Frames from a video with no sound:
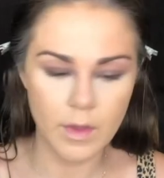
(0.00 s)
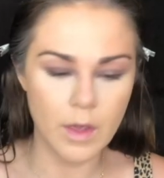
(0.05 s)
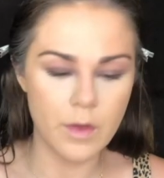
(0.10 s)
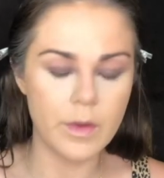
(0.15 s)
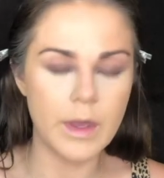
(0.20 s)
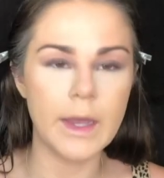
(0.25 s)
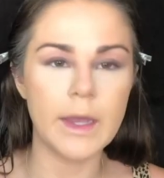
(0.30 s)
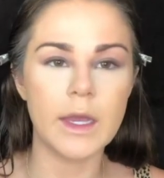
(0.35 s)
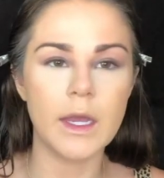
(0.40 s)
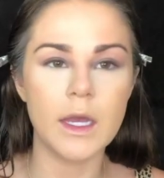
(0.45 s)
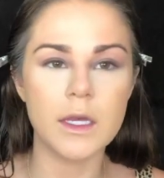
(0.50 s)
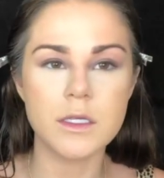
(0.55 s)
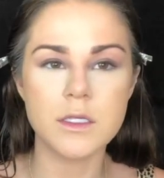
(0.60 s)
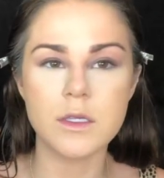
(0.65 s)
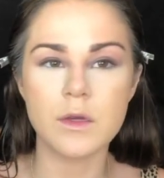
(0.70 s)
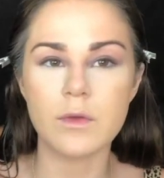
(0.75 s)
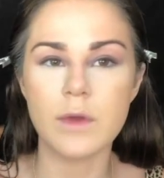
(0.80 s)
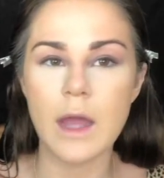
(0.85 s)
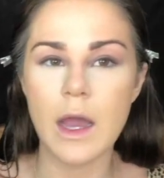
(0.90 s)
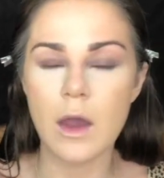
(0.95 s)
Okay,
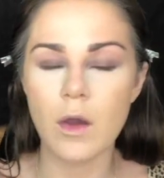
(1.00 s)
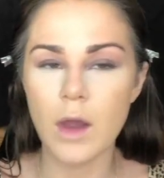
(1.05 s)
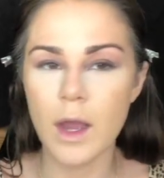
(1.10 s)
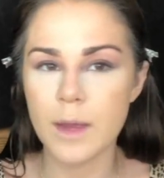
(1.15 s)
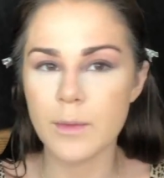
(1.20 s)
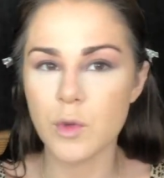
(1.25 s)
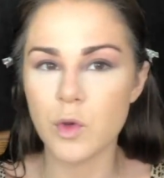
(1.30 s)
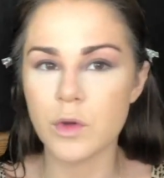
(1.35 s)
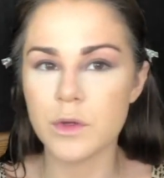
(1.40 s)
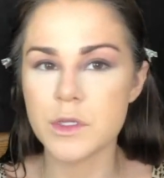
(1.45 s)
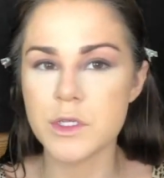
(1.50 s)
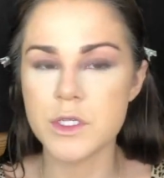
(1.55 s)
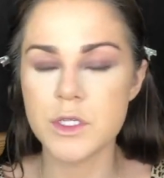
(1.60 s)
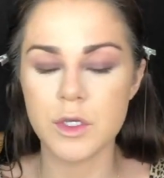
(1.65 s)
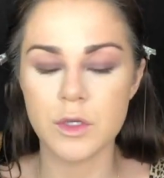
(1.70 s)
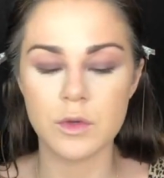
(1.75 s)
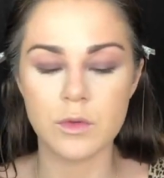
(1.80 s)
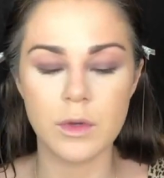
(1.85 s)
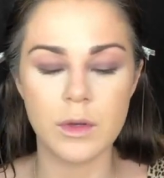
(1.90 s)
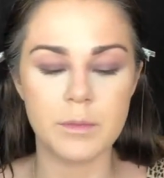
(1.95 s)
so now I'm going
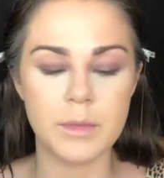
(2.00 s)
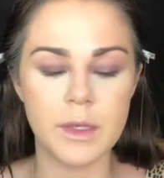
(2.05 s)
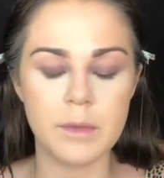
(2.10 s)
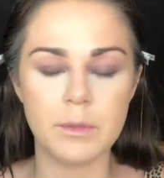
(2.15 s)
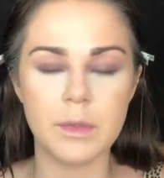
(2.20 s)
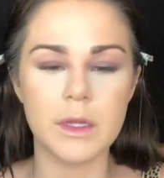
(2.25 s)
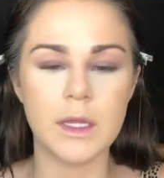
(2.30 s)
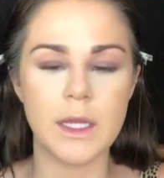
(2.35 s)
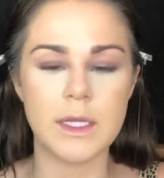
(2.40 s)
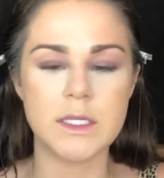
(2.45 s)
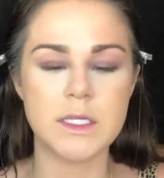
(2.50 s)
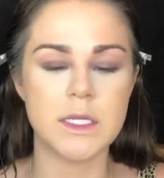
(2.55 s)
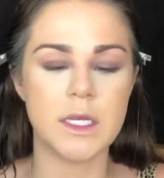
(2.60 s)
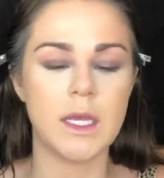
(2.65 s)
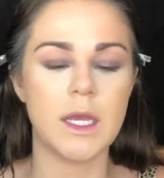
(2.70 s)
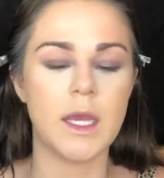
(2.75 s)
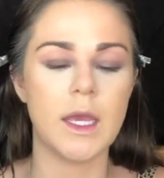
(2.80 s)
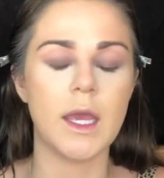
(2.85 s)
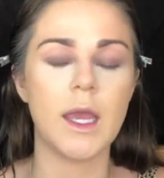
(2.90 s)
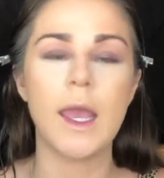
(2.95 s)
to be
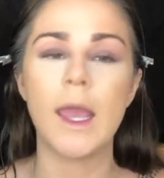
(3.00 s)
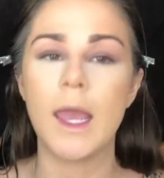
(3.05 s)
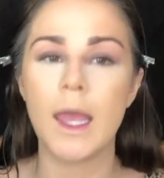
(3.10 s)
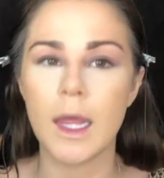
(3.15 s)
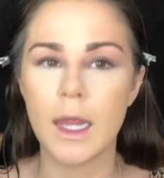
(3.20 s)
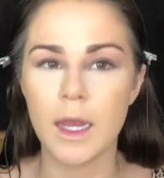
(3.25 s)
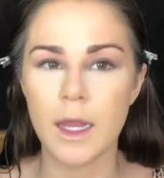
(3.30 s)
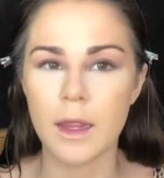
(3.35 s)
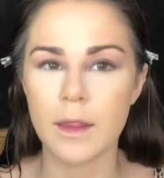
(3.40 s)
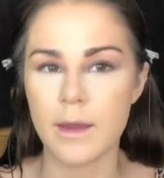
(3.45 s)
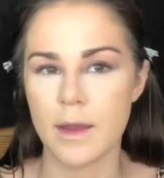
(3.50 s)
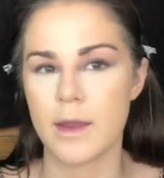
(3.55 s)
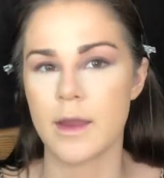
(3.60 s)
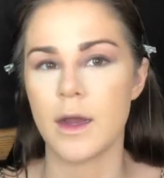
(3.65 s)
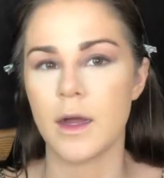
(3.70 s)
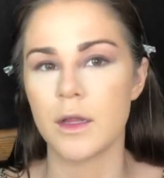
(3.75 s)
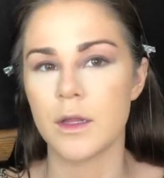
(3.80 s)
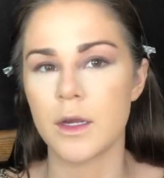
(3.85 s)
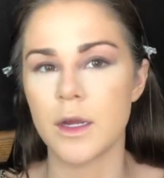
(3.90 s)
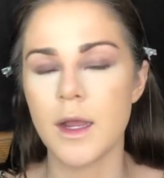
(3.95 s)
blending in that
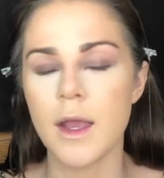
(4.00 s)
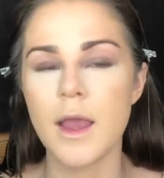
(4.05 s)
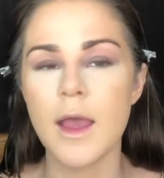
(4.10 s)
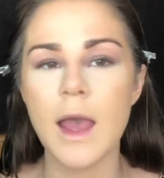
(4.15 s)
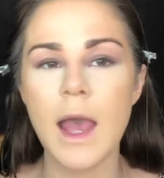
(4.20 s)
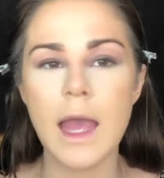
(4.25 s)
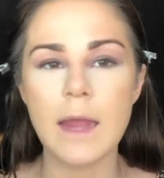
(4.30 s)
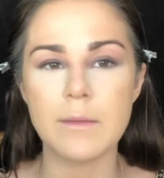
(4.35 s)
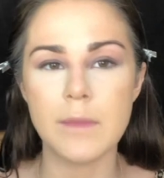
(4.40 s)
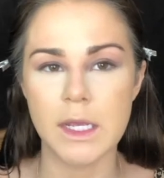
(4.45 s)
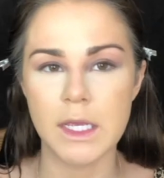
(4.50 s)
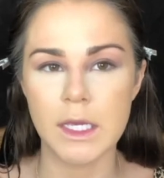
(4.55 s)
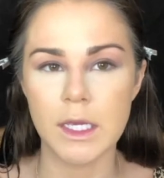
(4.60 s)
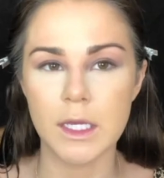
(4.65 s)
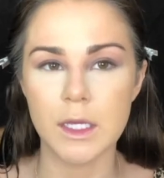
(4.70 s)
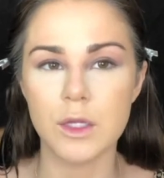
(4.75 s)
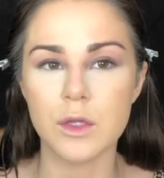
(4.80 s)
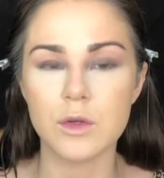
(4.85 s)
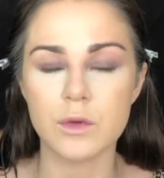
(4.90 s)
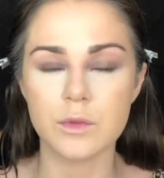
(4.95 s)
color and
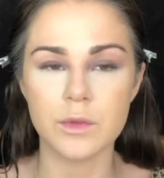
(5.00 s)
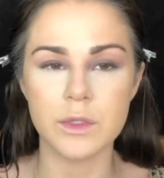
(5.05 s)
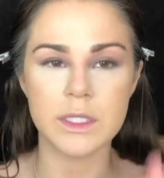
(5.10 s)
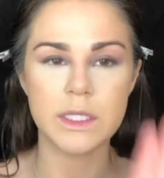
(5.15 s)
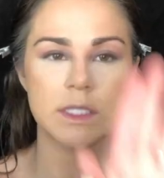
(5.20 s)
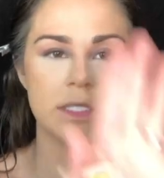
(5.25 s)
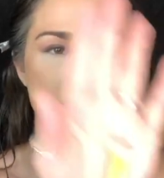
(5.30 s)
making it look really